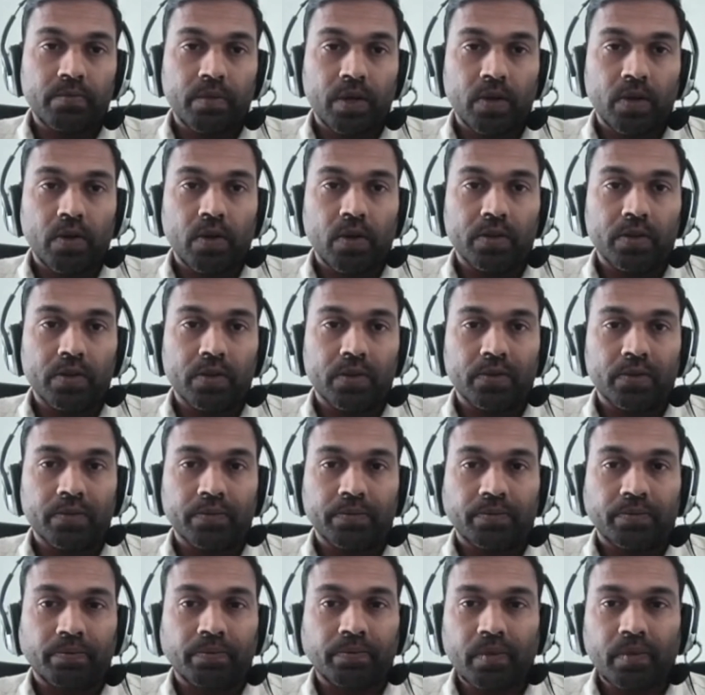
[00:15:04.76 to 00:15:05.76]
because
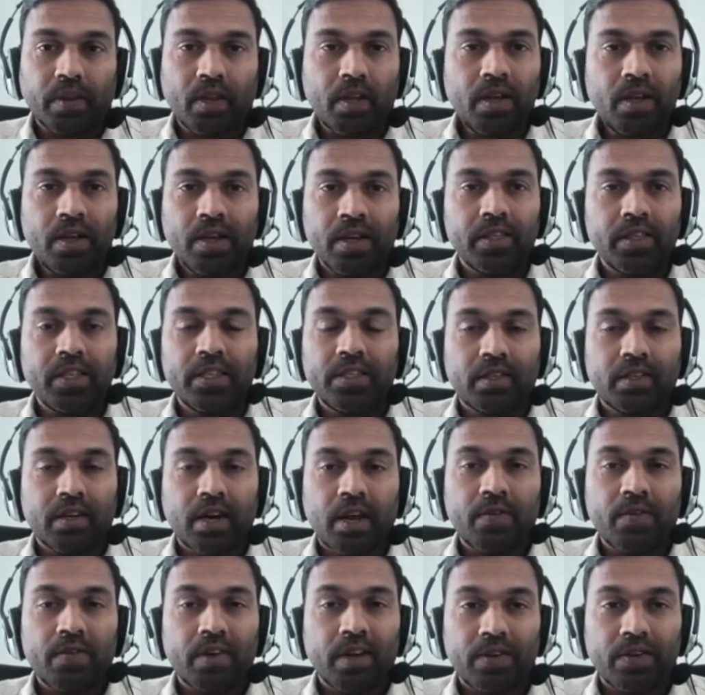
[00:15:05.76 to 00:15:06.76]
these
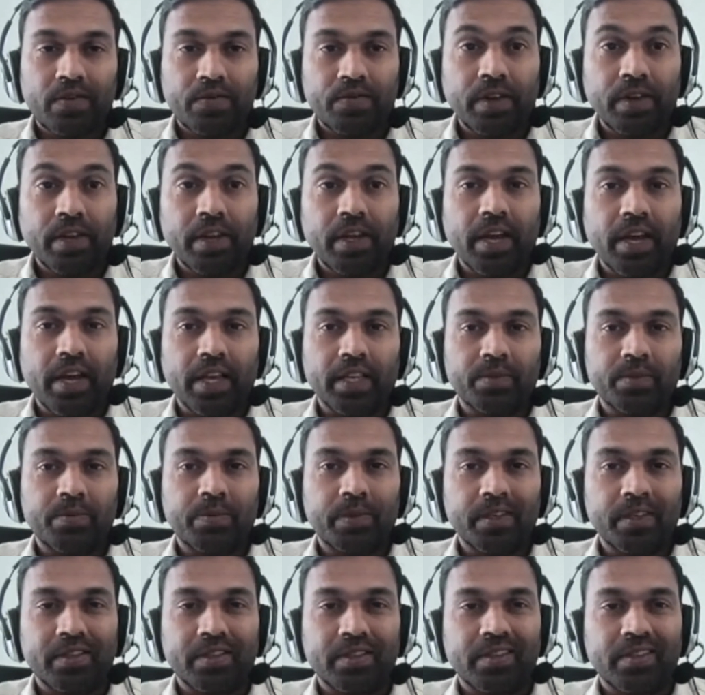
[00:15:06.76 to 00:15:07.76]
travel at very high
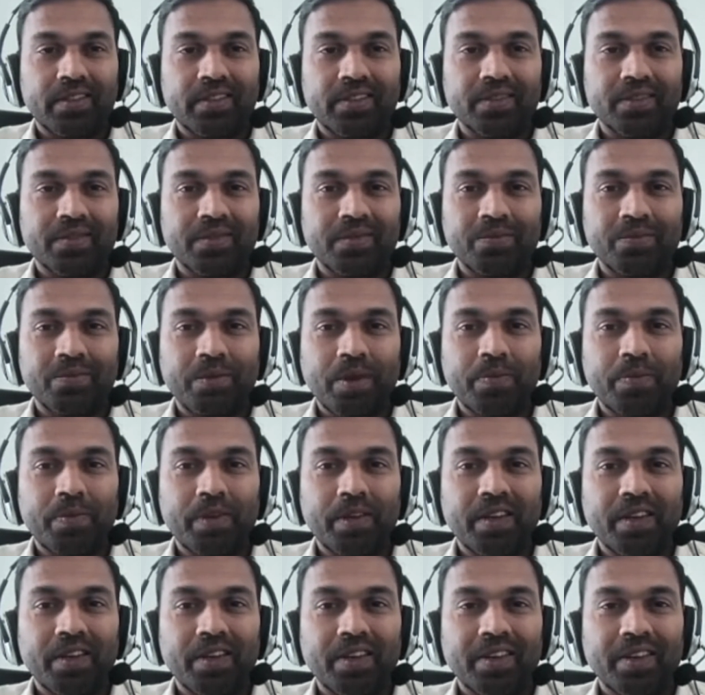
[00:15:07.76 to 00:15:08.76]
speeds,
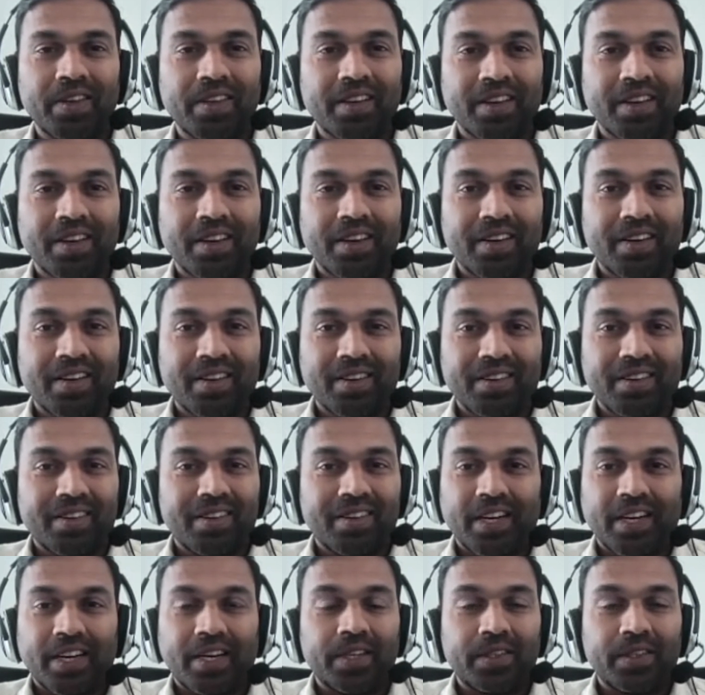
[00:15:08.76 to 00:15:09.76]
maybe
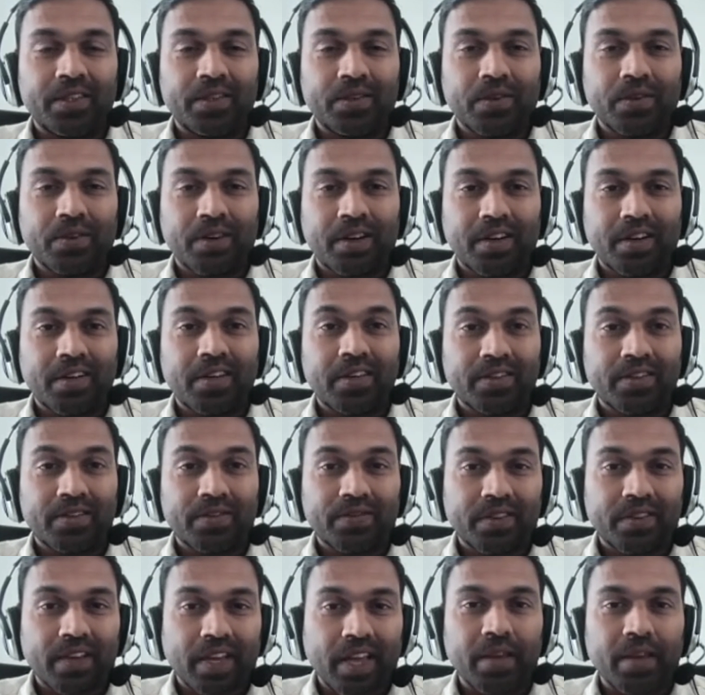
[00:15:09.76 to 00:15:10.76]
tens or hundreds of
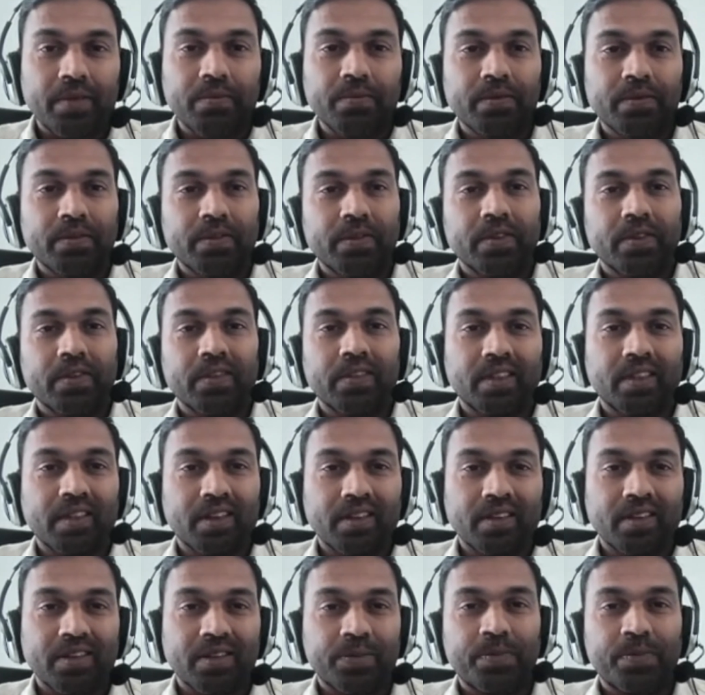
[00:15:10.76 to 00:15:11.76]
times
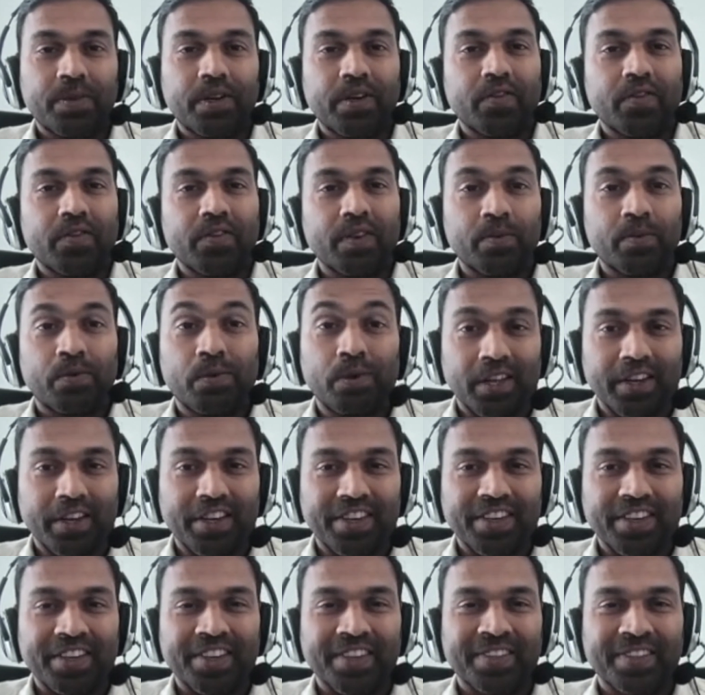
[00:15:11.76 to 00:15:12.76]
the speed of a
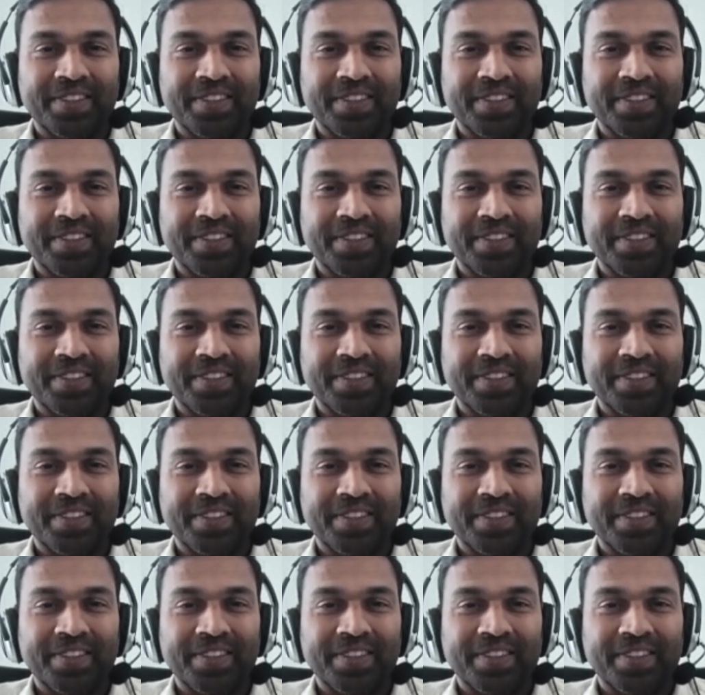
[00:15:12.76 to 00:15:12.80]
bullet.